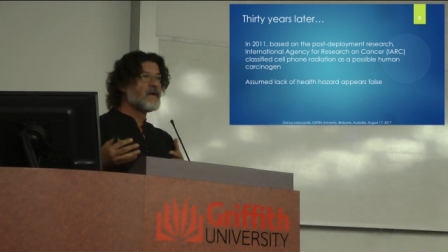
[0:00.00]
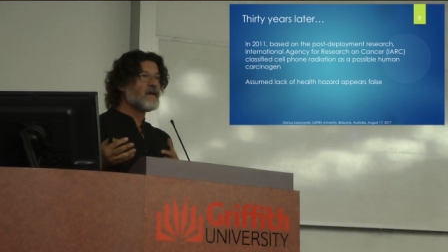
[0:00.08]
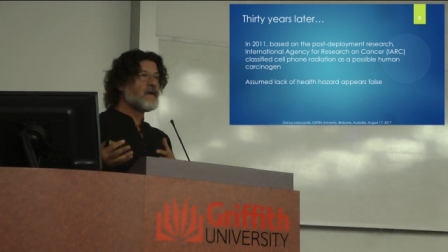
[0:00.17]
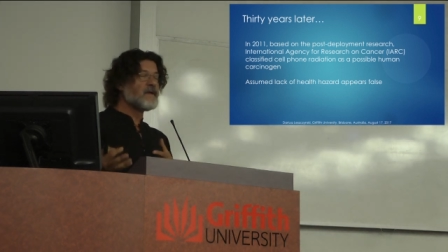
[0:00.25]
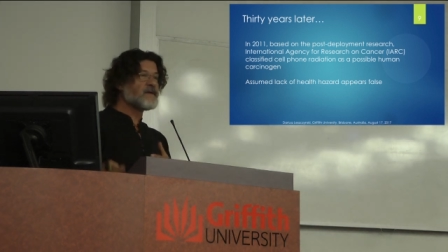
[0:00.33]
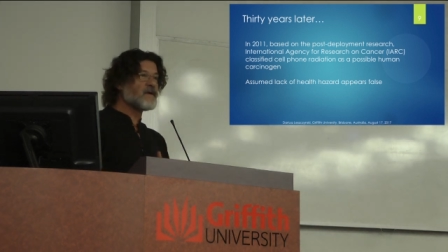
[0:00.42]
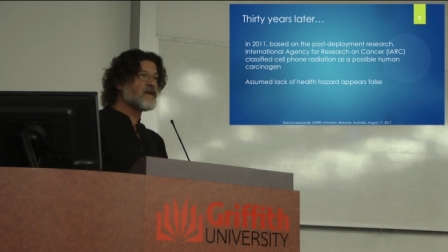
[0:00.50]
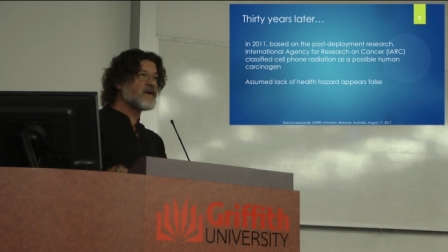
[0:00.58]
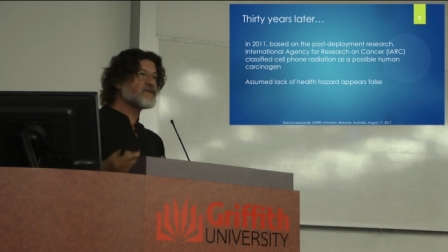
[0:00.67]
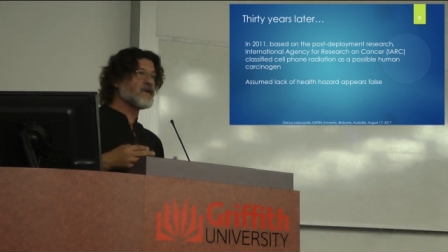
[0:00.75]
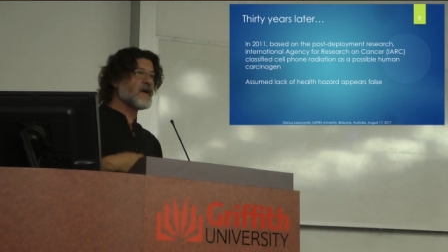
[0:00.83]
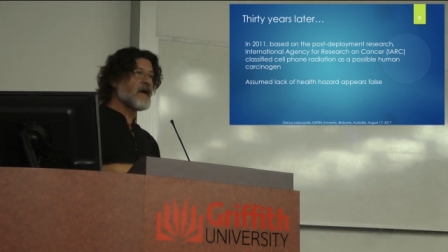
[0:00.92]

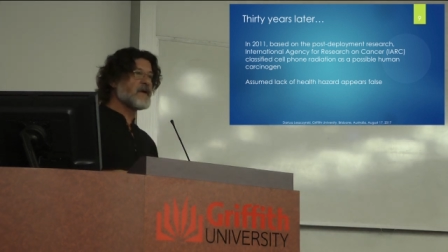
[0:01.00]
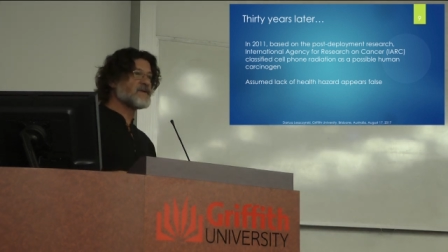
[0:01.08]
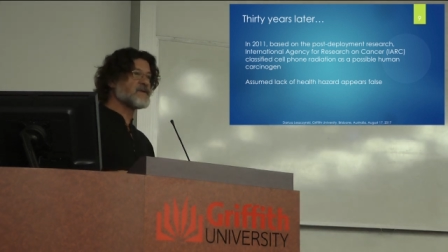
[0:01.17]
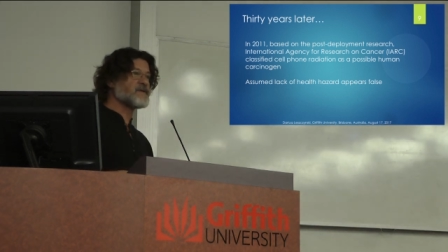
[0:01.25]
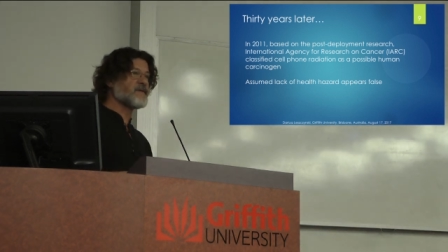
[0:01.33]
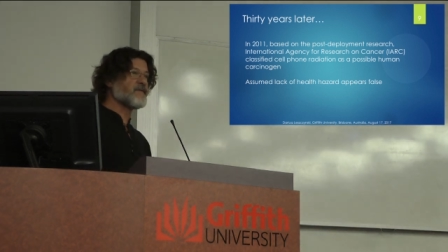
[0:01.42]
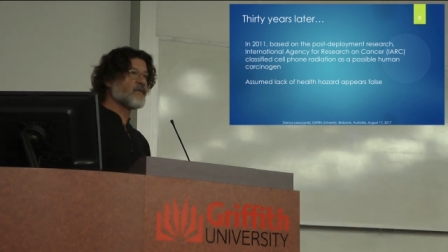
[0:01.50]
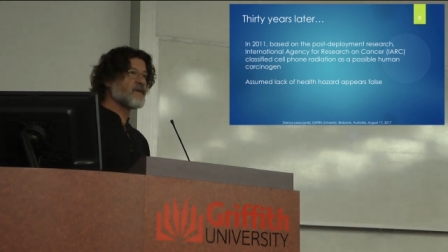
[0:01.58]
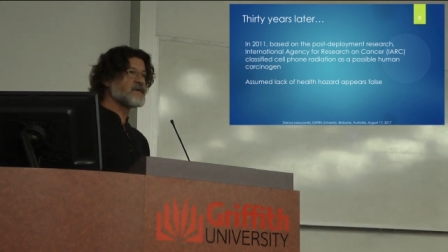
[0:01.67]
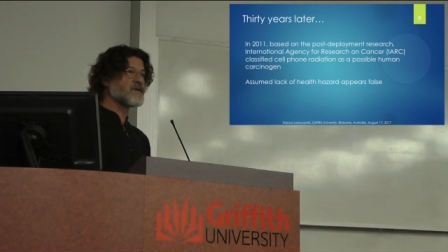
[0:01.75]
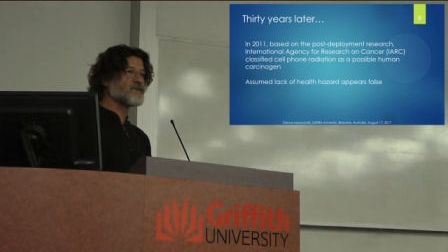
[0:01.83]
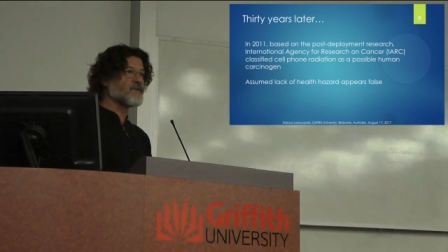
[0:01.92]
International Agency for
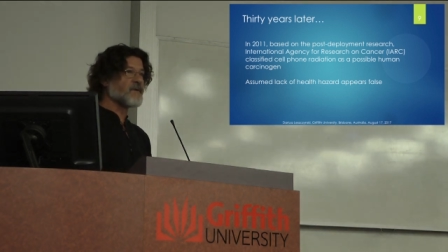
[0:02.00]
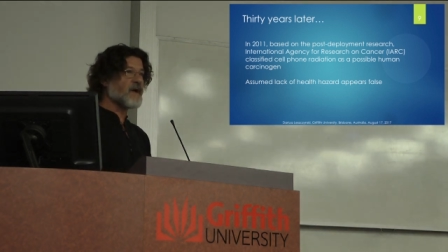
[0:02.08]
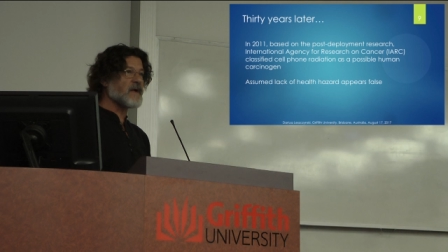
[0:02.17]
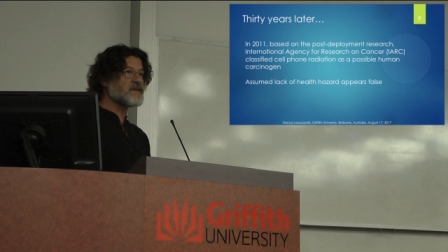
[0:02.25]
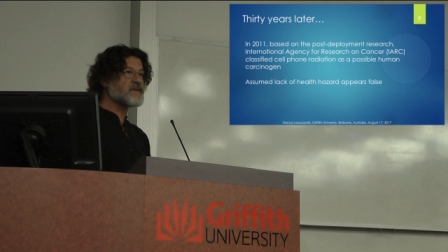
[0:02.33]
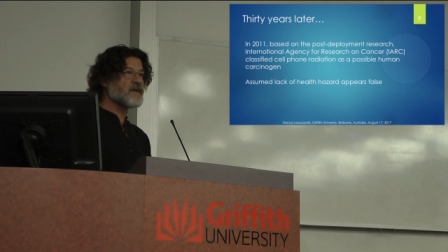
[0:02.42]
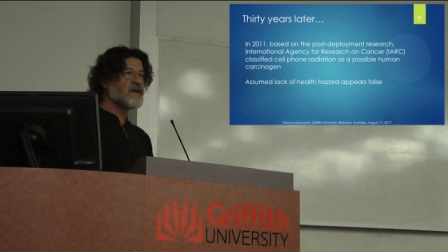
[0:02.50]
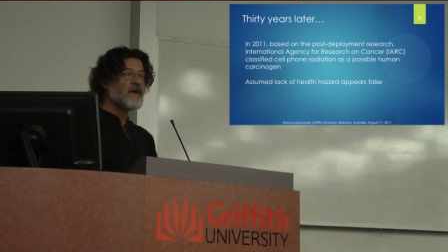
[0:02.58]
Research on Cancer